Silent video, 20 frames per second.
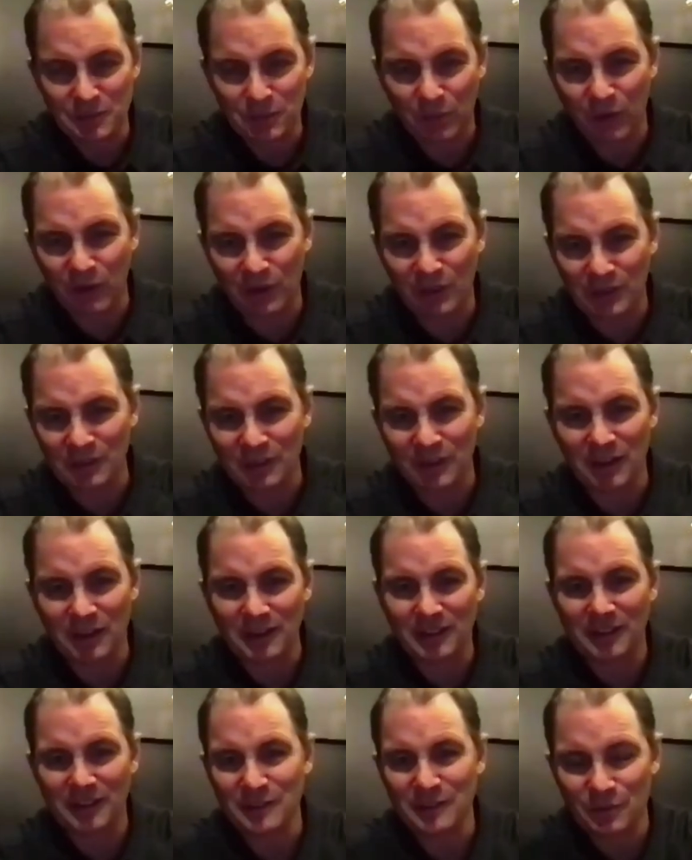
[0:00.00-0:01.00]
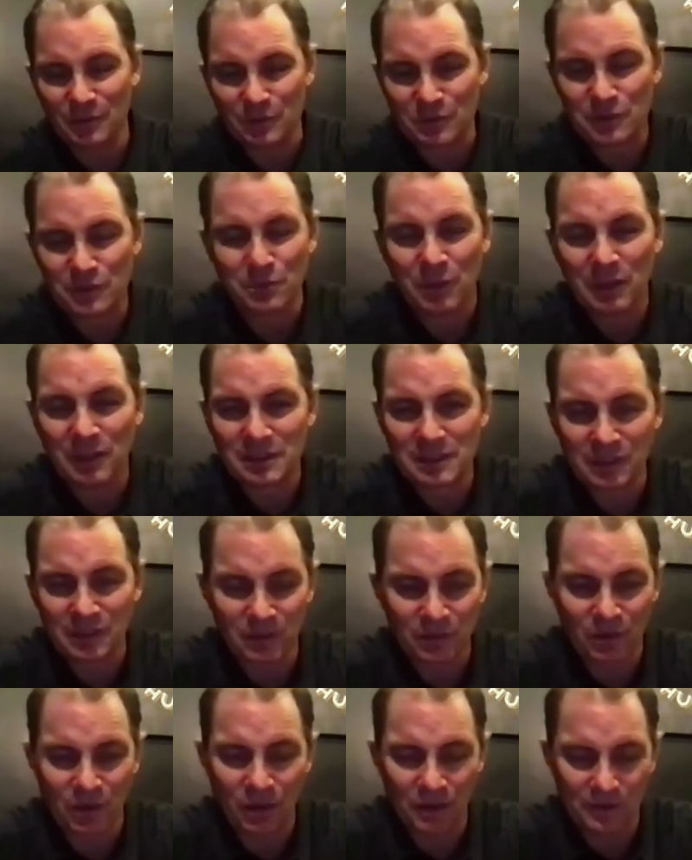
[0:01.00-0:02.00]
parking lot, 2 months
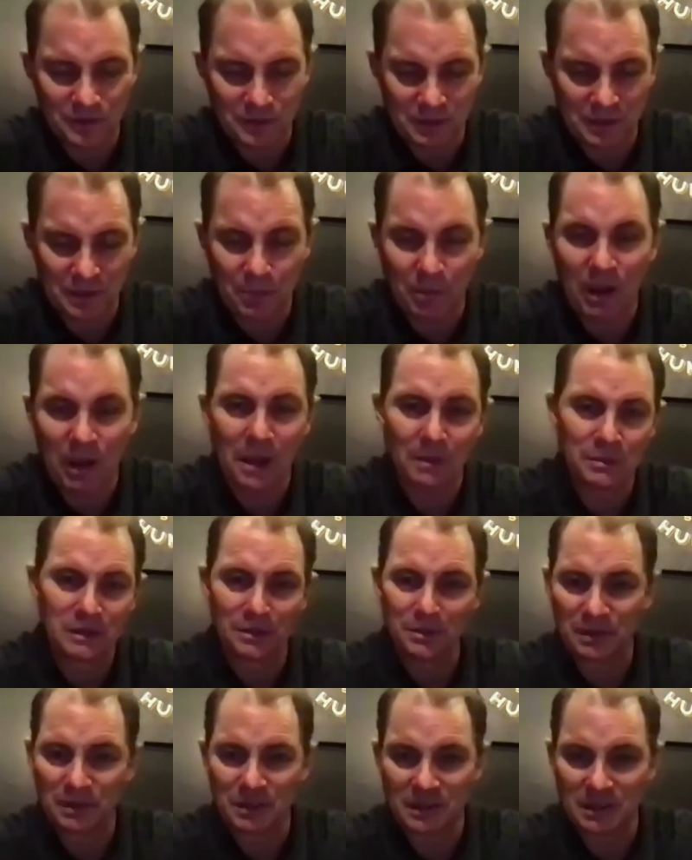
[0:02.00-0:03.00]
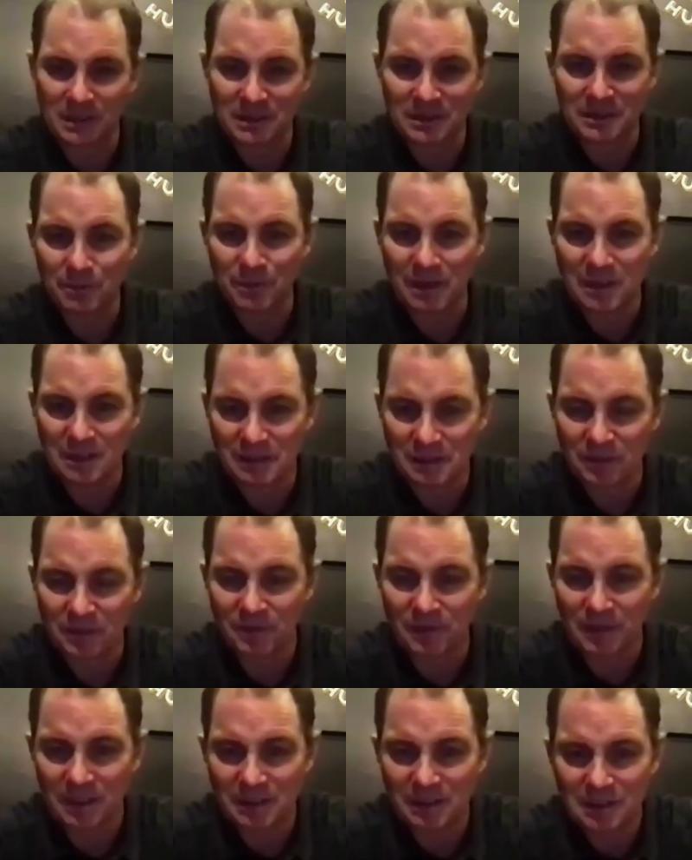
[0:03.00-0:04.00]
ago, and all of a sudden it pops up into this amazing
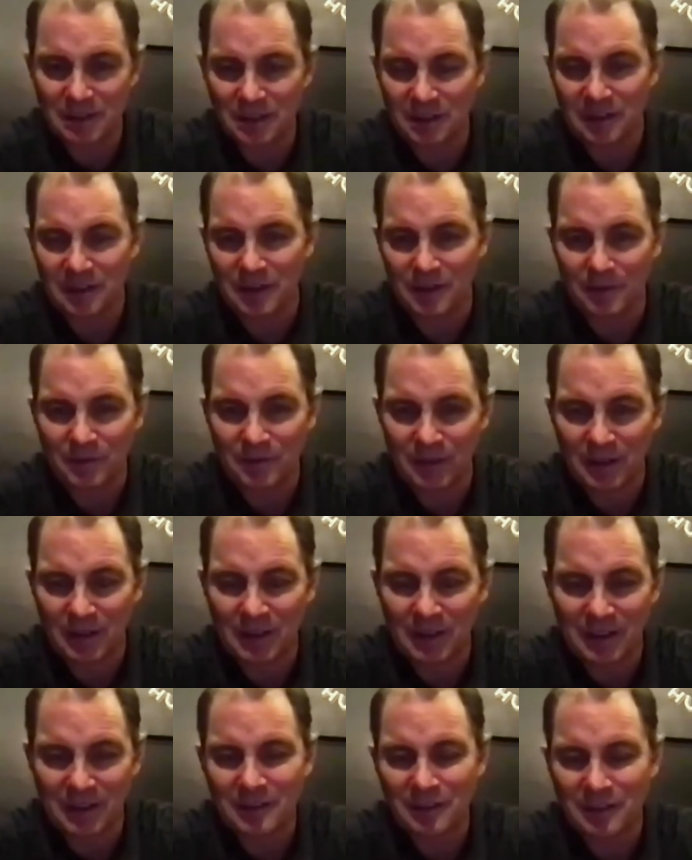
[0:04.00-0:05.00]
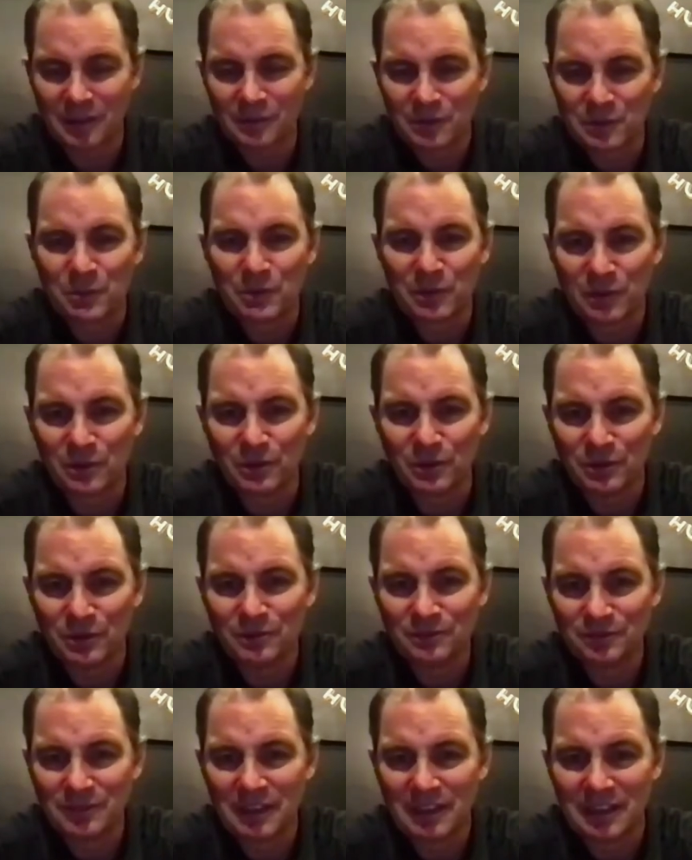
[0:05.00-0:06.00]
event. I thought it was pretty cool.
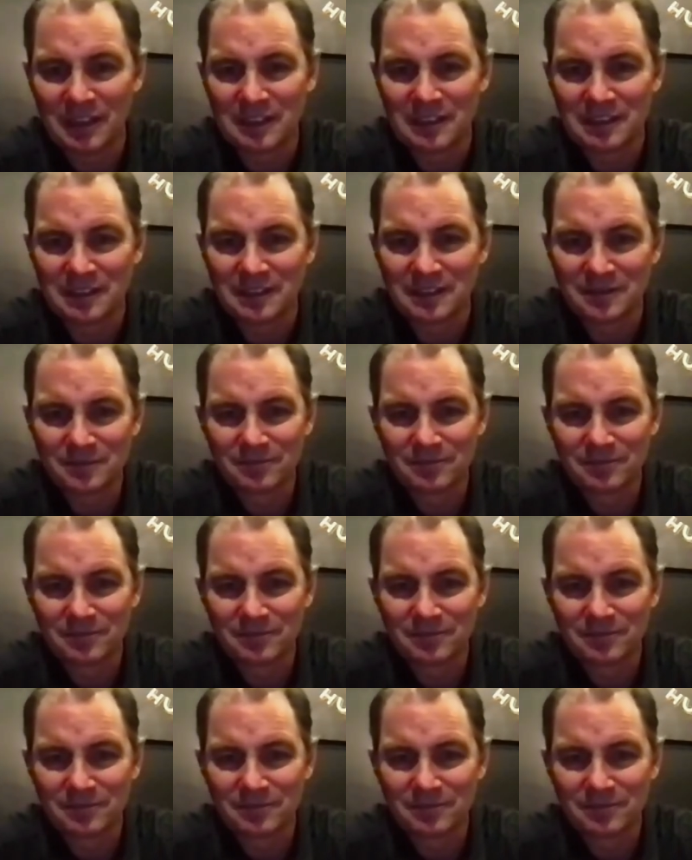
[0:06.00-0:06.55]
I liked it.